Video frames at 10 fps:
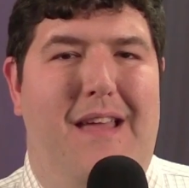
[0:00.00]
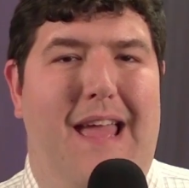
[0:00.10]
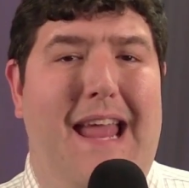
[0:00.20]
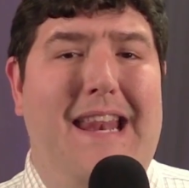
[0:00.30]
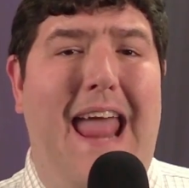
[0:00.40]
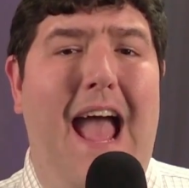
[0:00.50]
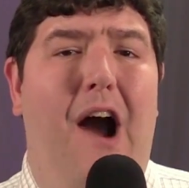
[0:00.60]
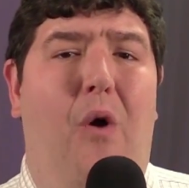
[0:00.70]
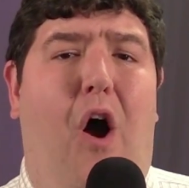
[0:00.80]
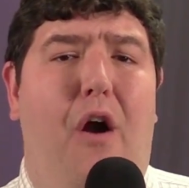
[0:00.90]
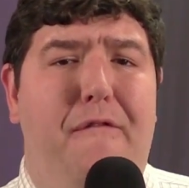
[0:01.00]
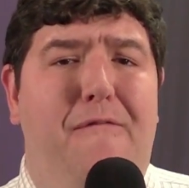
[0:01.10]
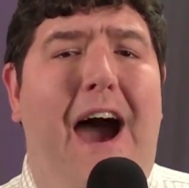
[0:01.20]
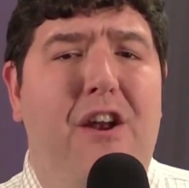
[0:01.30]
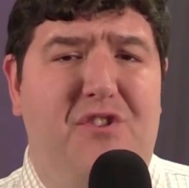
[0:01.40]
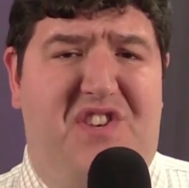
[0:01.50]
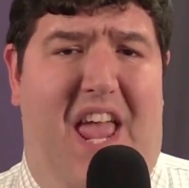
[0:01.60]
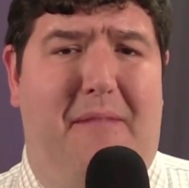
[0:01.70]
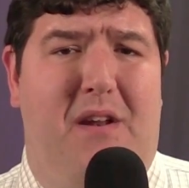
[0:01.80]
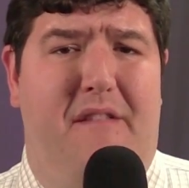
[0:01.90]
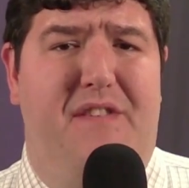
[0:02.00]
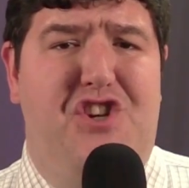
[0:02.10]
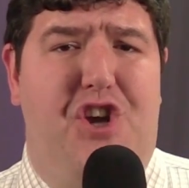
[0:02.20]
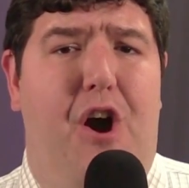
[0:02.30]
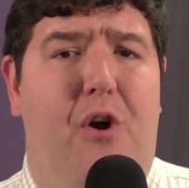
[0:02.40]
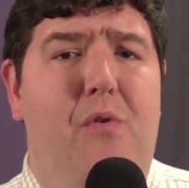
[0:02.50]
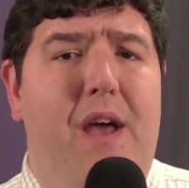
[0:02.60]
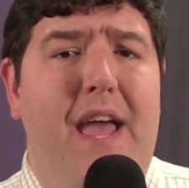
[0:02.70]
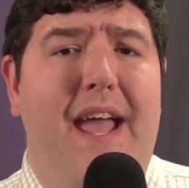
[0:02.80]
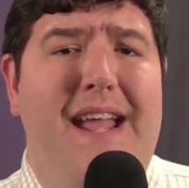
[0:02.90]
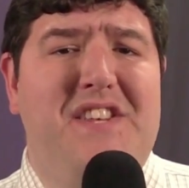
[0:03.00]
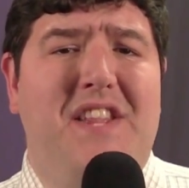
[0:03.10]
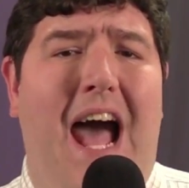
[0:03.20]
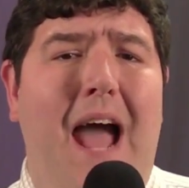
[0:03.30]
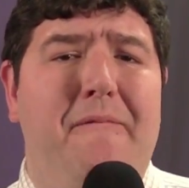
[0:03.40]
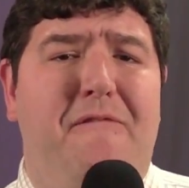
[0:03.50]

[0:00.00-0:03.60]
And now our final segment of the show, it's time